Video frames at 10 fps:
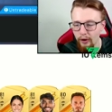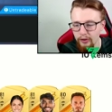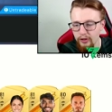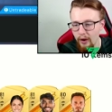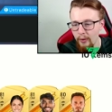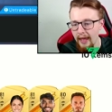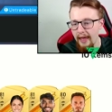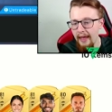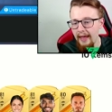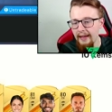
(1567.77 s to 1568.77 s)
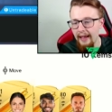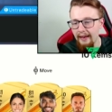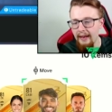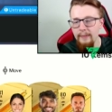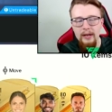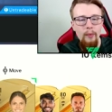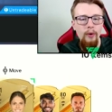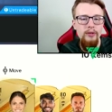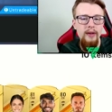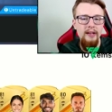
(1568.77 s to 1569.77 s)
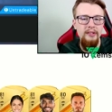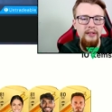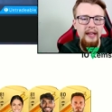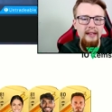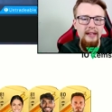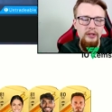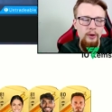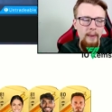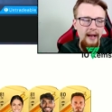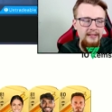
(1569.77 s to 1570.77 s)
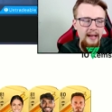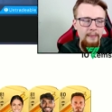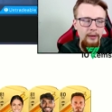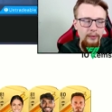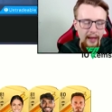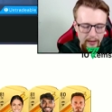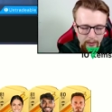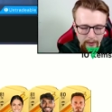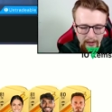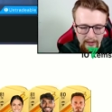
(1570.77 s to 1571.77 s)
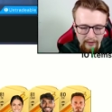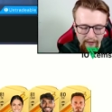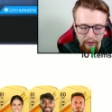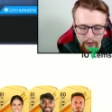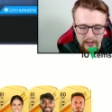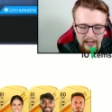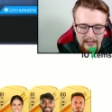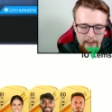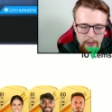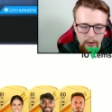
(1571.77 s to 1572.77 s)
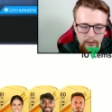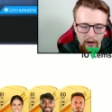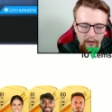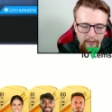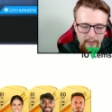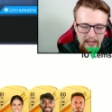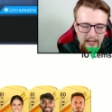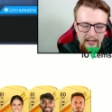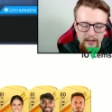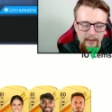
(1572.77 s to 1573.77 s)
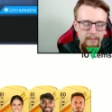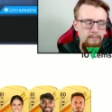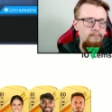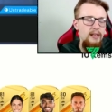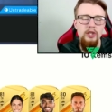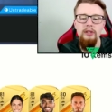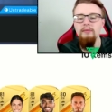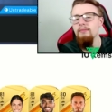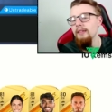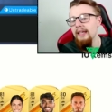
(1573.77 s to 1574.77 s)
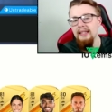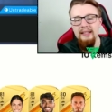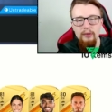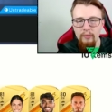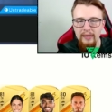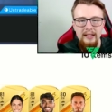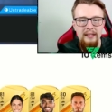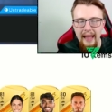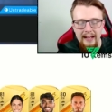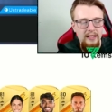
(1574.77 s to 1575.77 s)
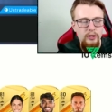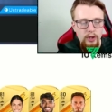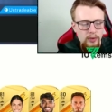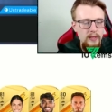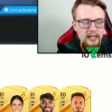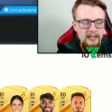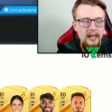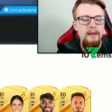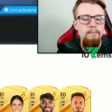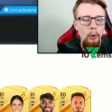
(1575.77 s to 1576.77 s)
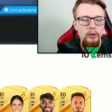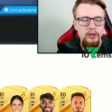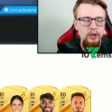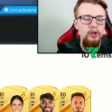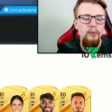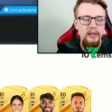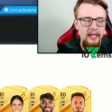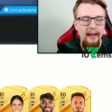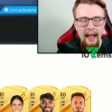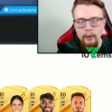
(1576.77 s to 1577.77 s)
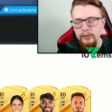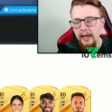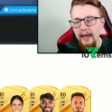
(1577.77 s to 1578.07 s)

So yeah, let me know what you guys are getting in your packs down below. That is where we're going to leave it for today's episode of Missy's Mission. Not really anything to do with her today, but to do with the account.